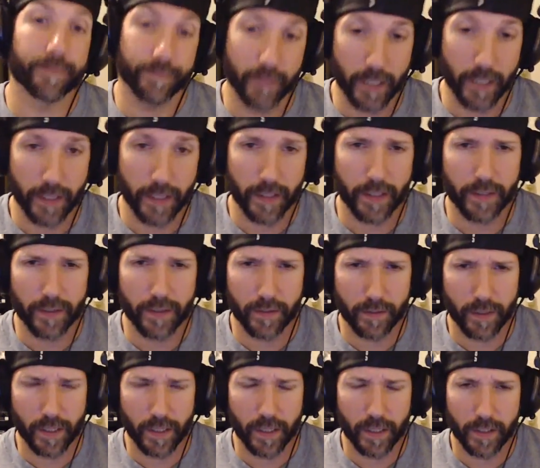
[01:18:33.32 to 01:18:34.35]
that
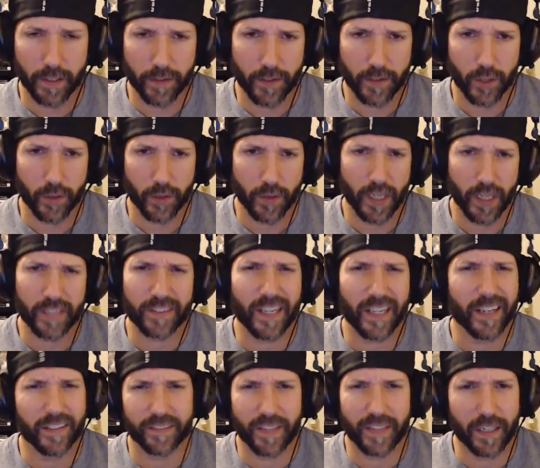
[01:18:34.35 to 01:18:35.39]
is true.
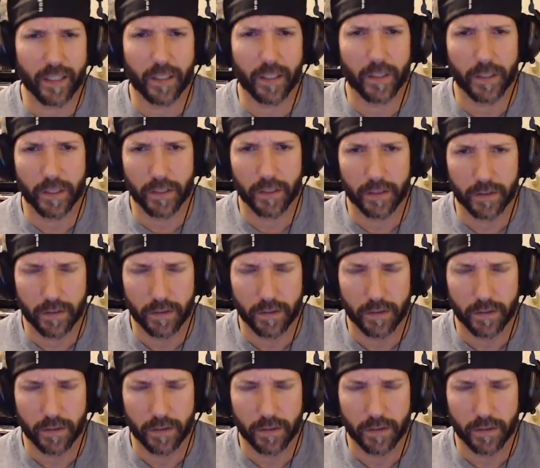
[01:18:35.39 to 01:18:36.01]
Yeah, it's not clean.